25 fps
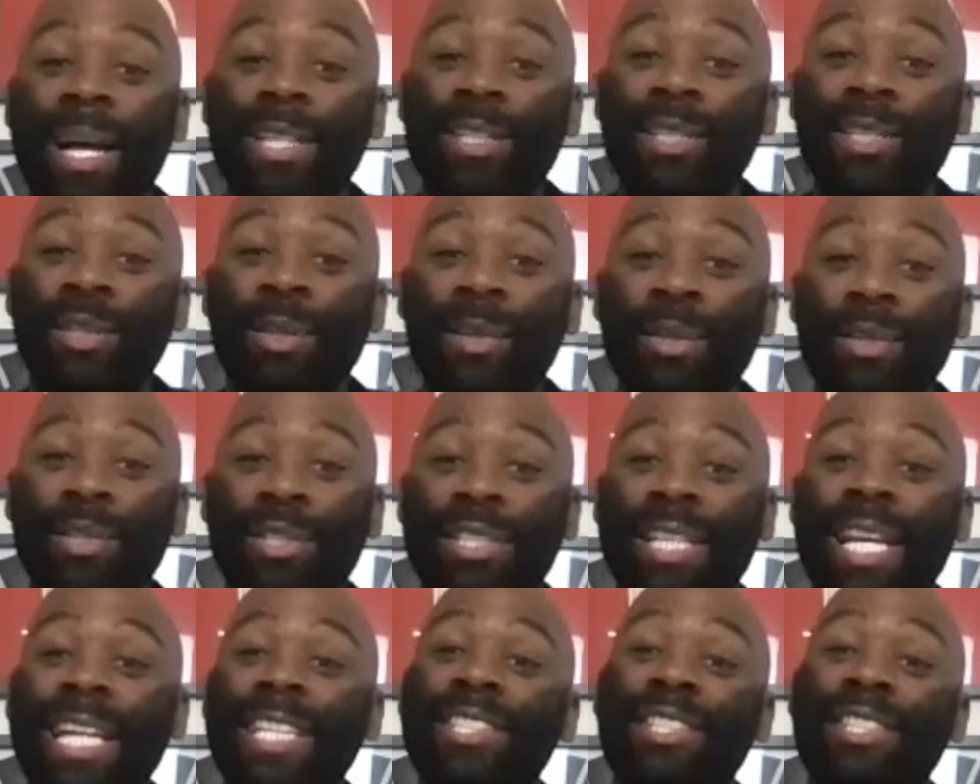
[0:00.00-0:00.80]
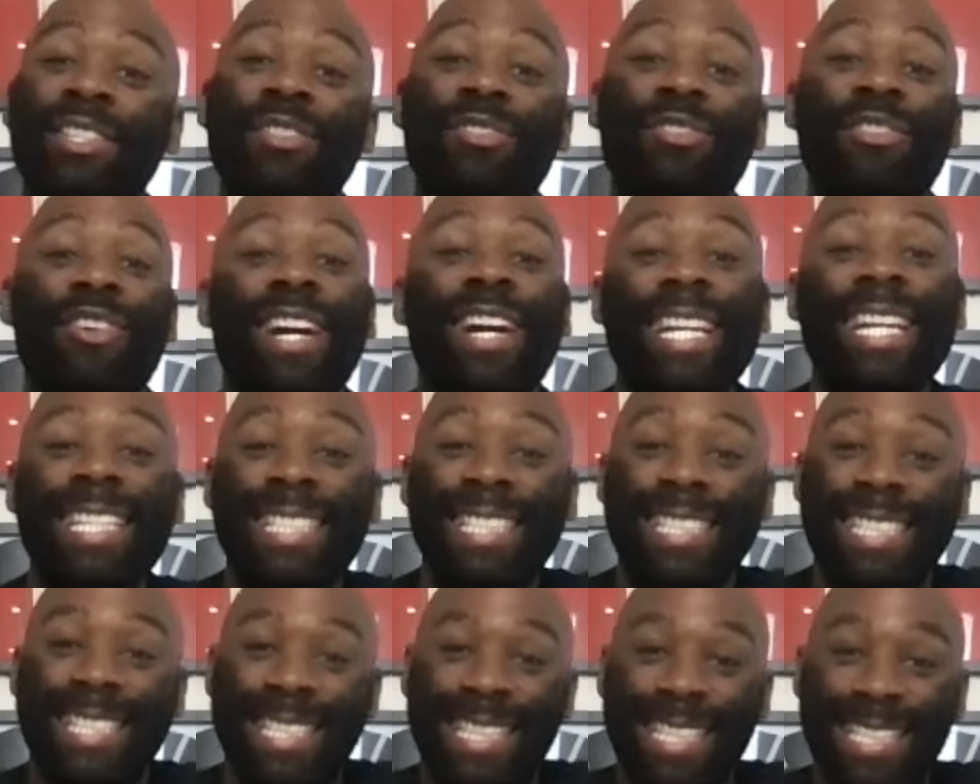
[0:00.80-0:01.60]
about snus. That's
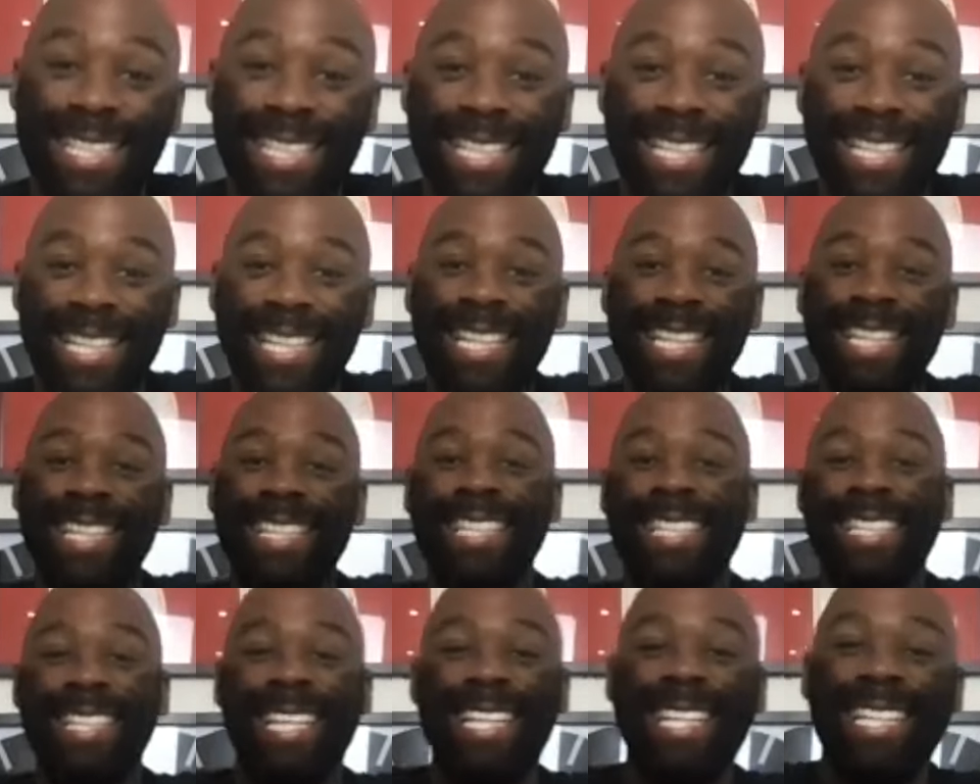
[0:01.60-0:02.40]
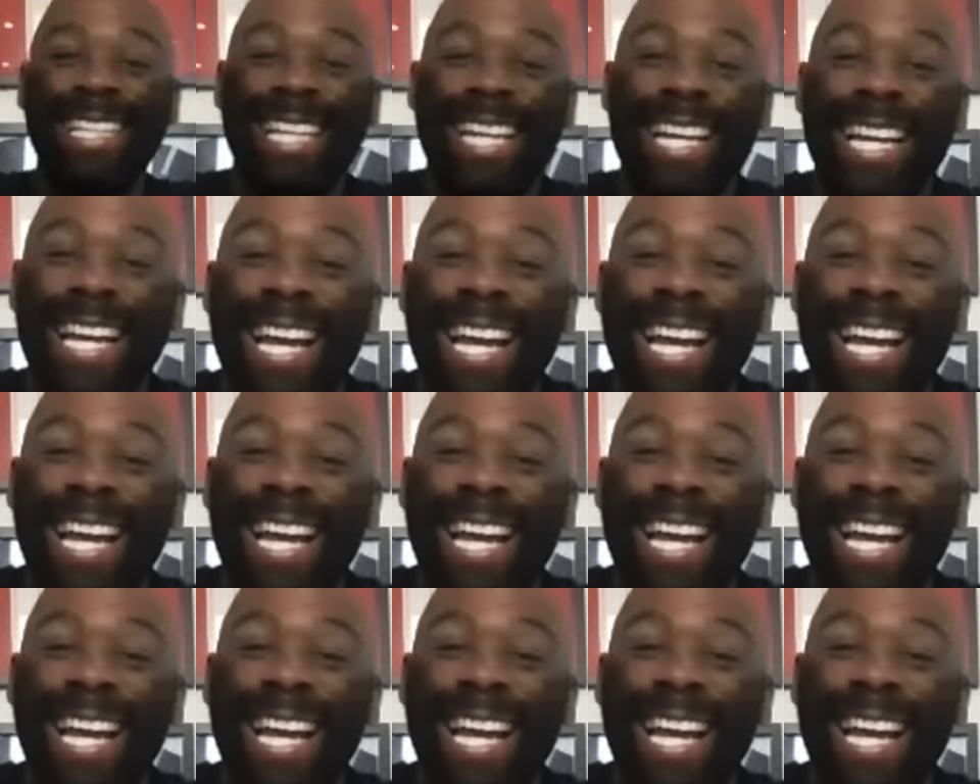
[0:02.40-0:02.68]
crazy. Yeah, yeah. Look at you,